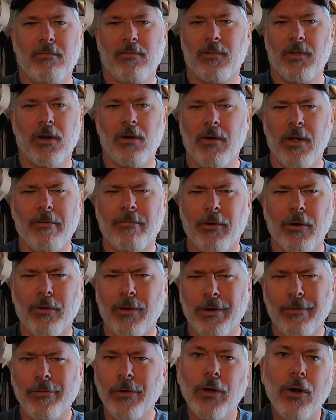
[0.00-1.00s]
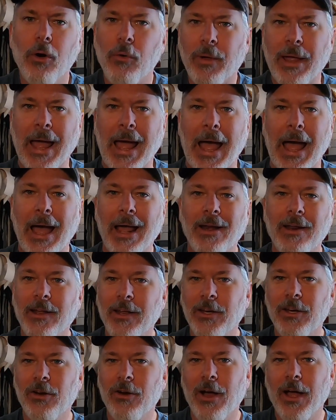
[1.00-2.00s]
You know, if you're if you know CAD
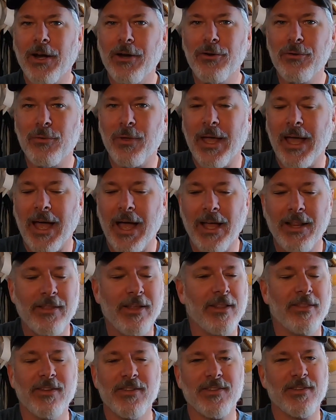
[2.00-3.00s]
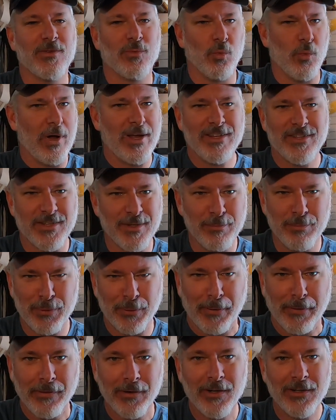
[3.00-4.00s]
and you know how to do CAD, then this is way
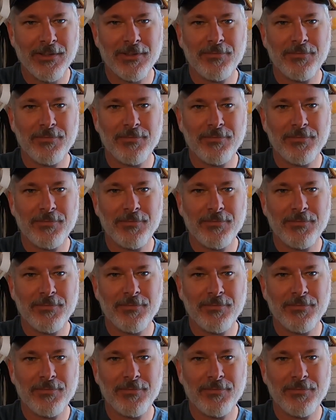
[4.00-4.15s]
simpler.